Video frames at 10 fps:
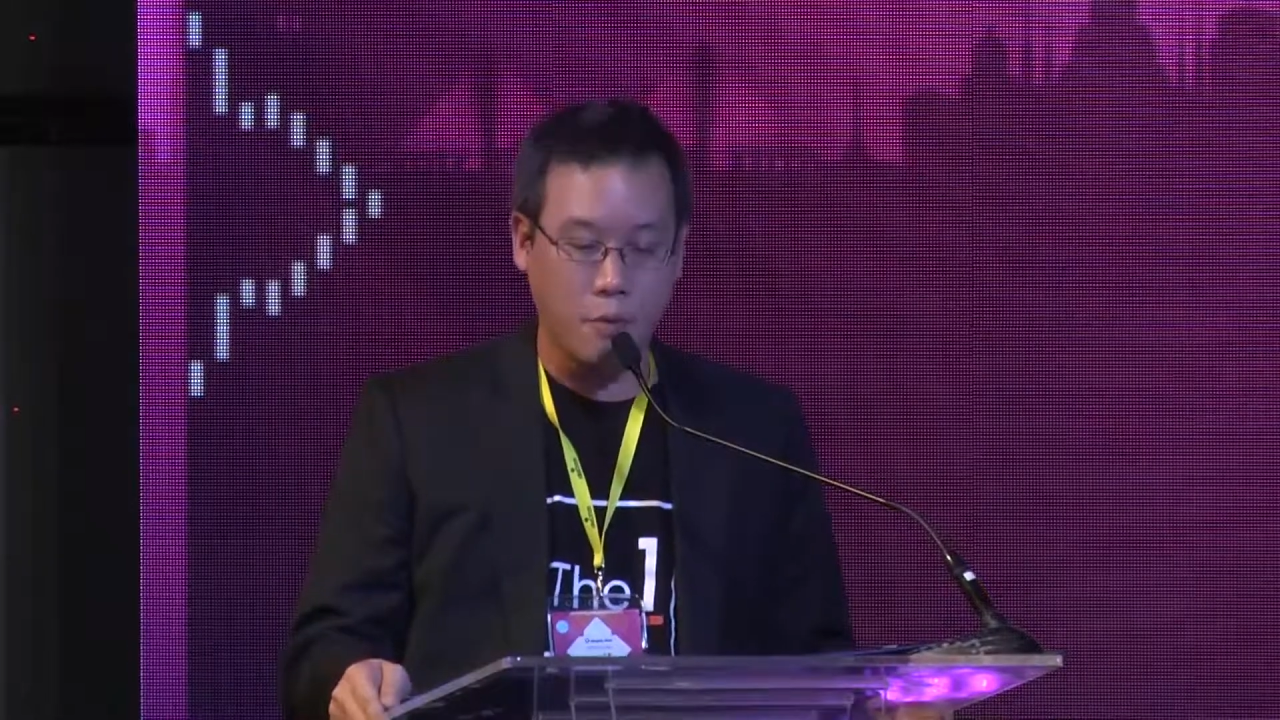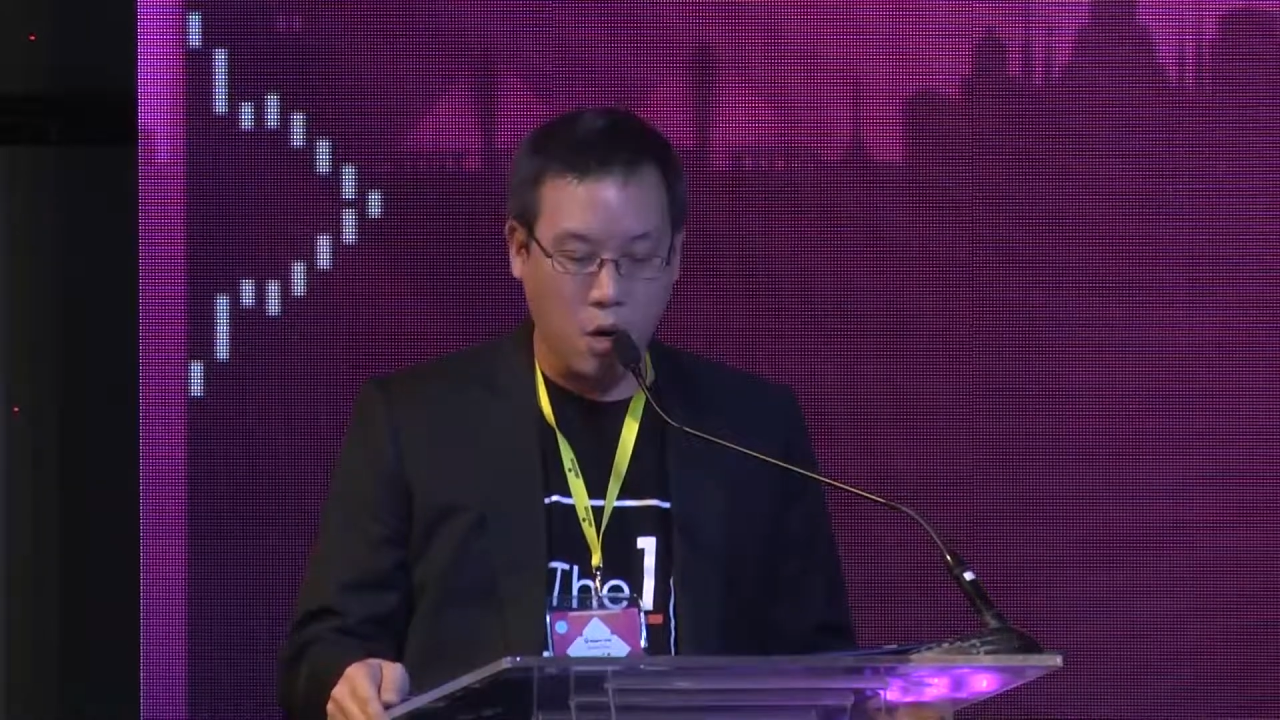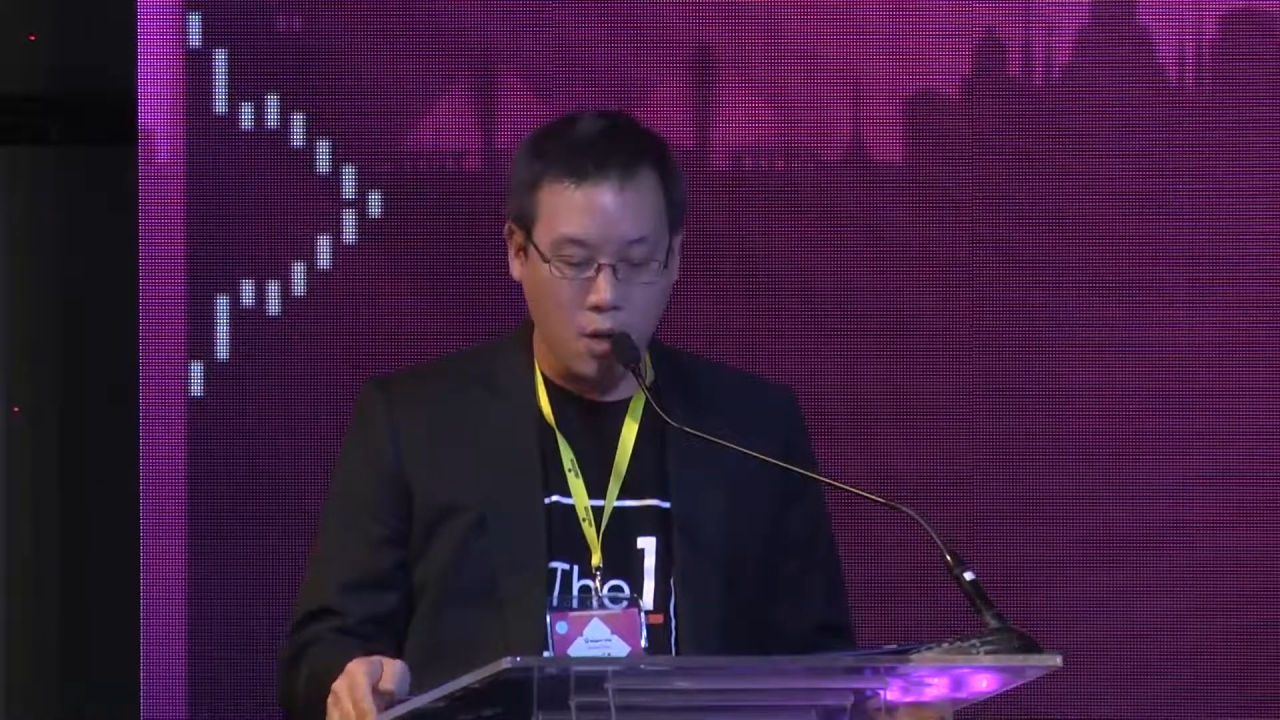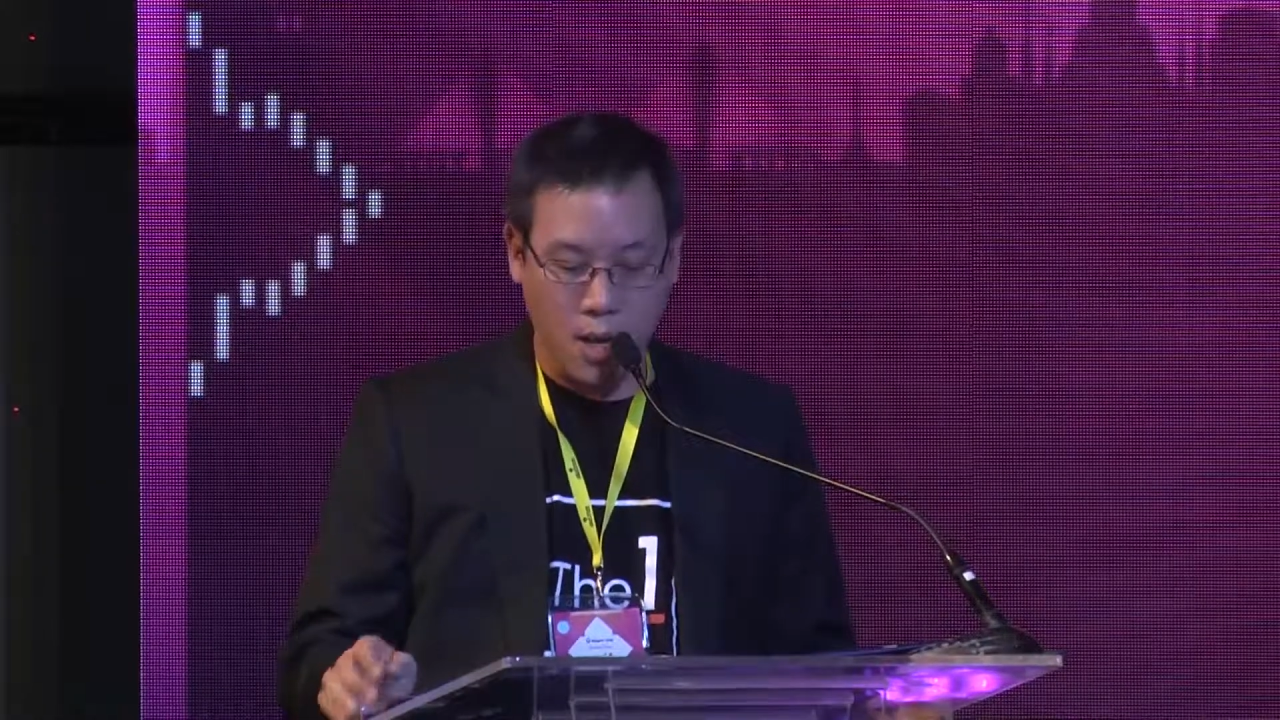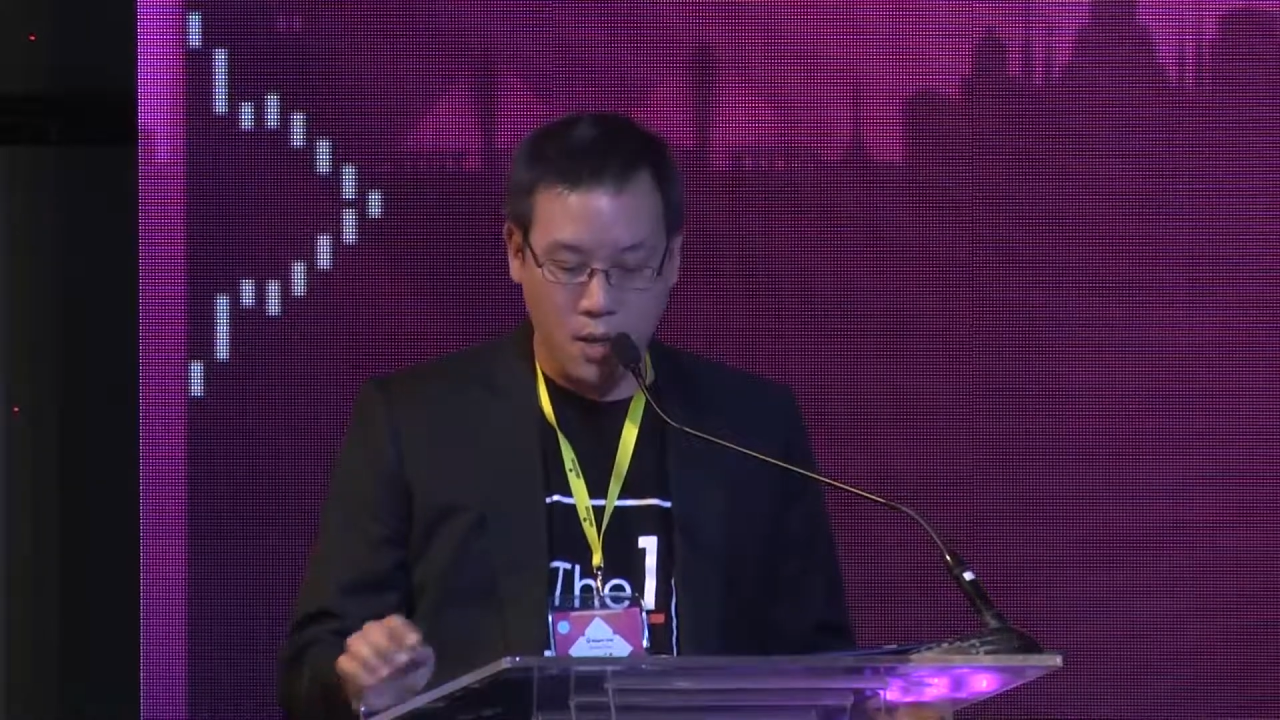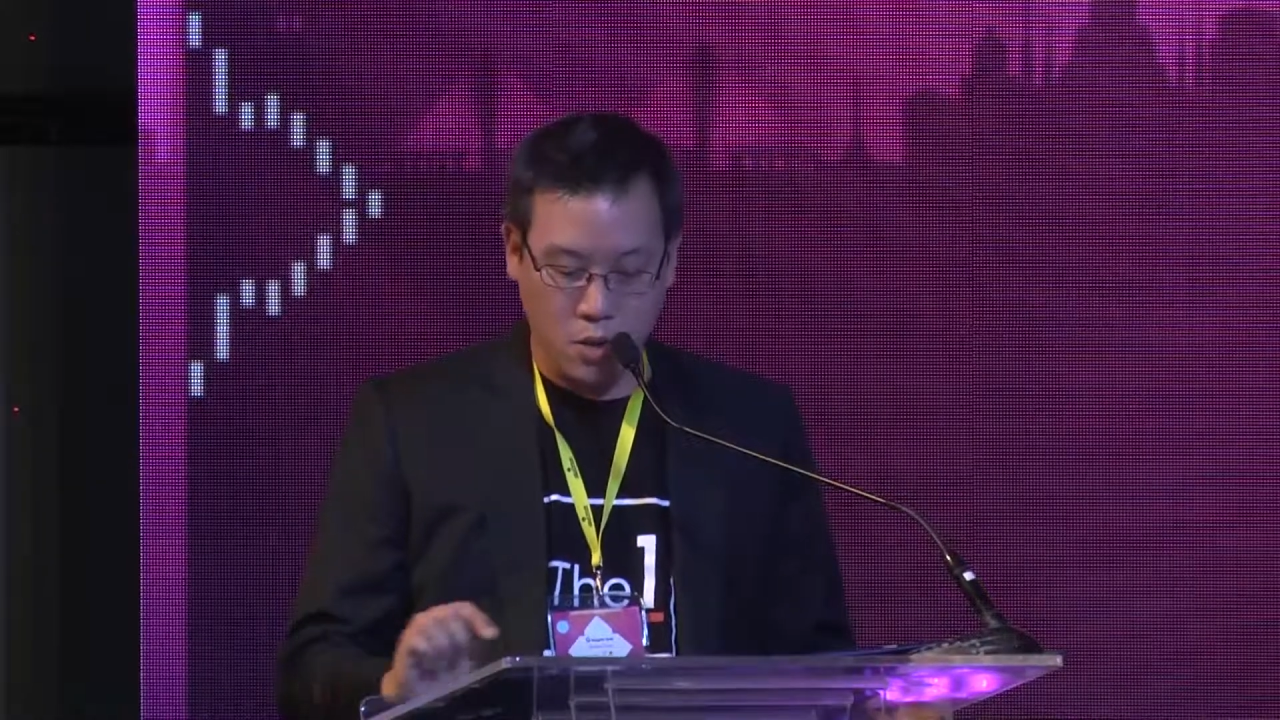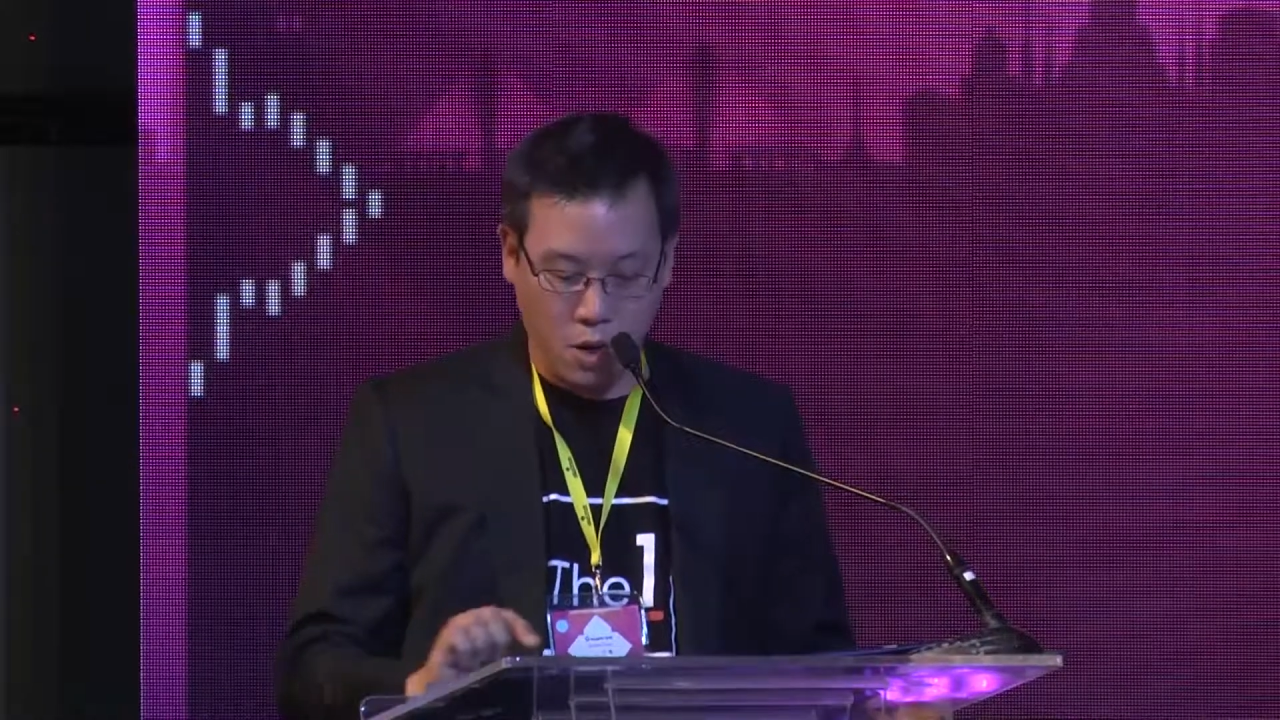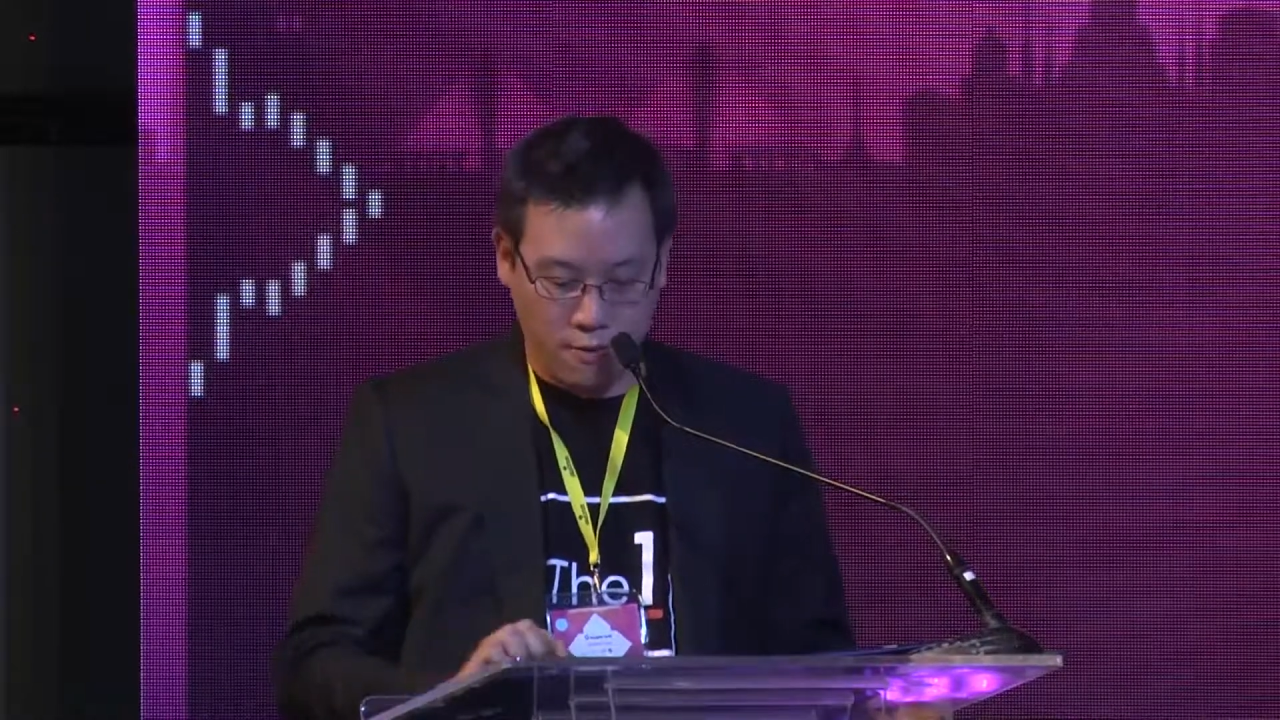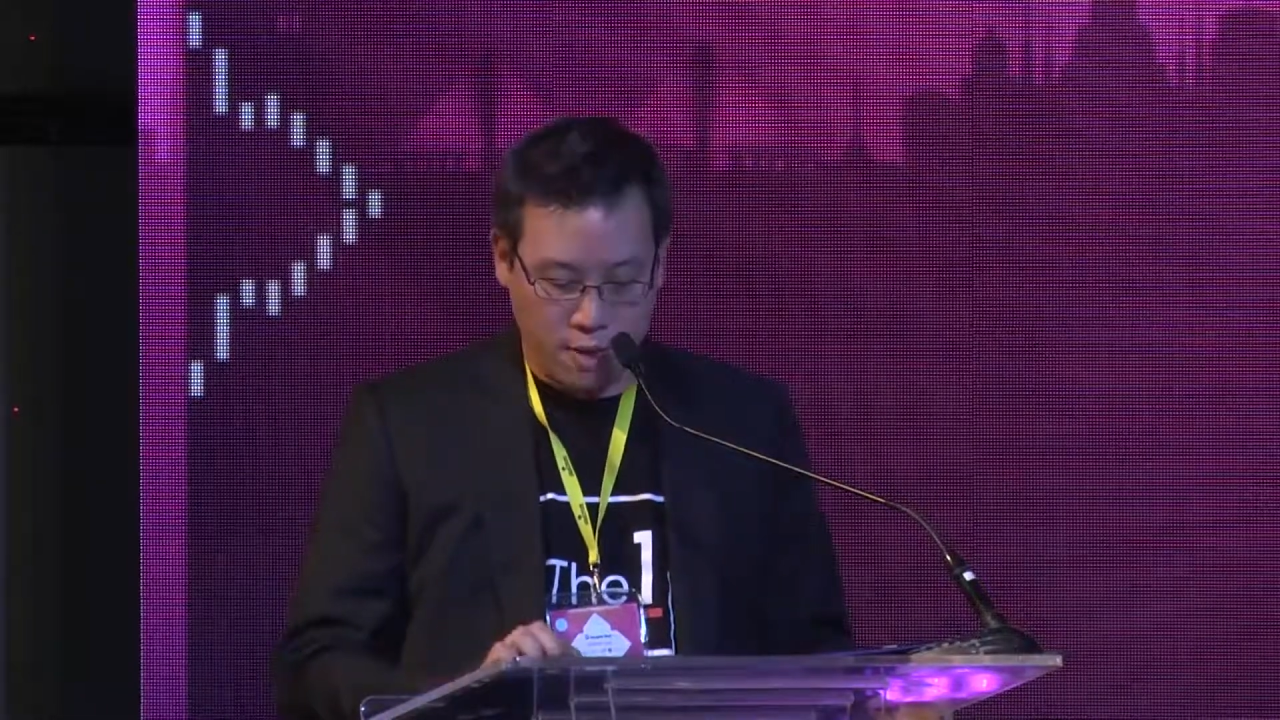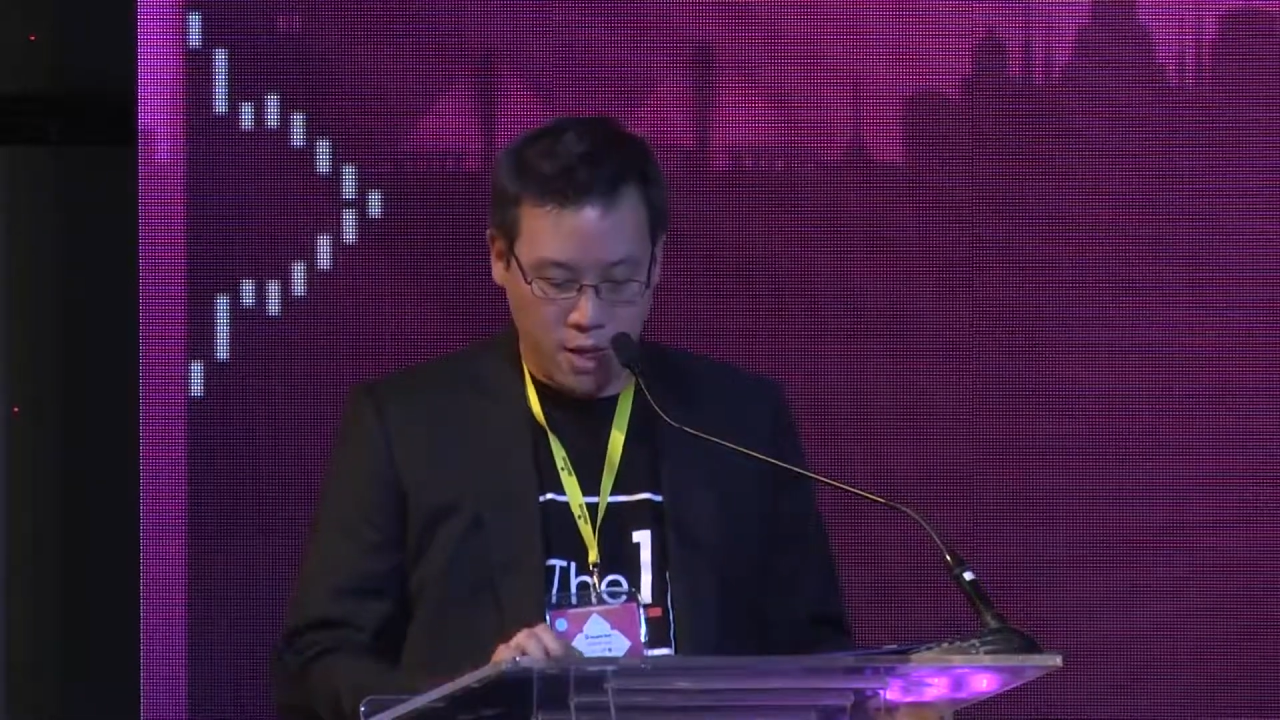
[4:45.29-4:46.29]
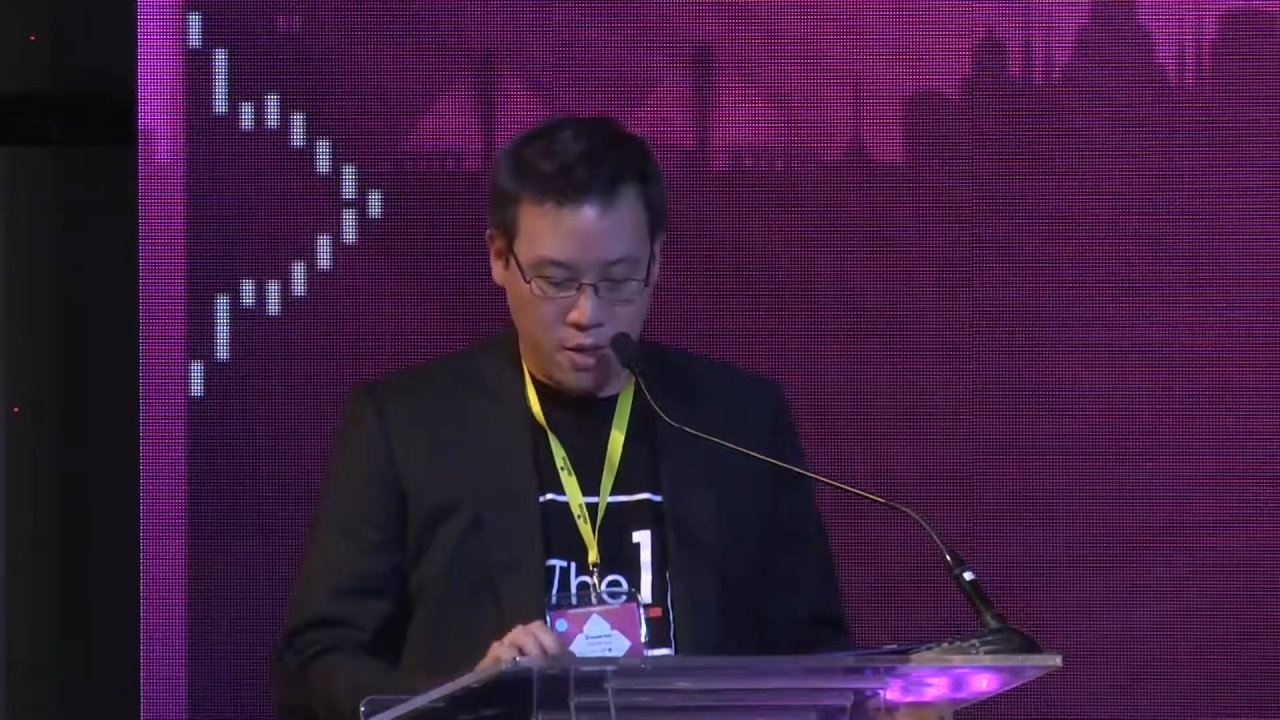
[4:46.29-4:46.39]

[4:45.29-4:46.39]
online to offline.